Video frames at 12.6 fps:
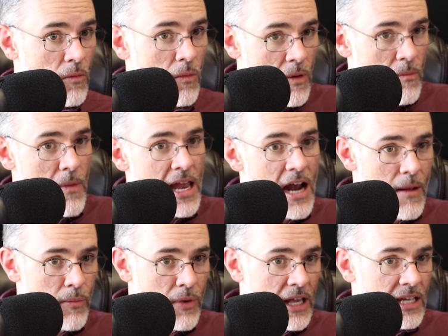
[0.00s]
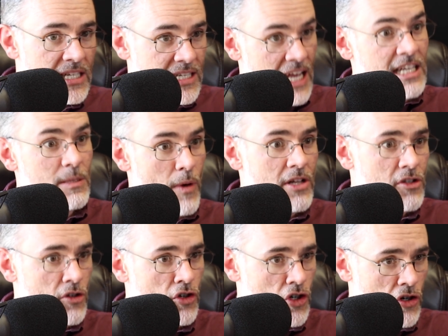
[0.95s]
it may not be
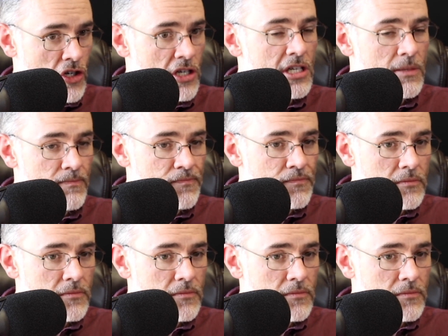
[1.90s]
state-sponsored churches,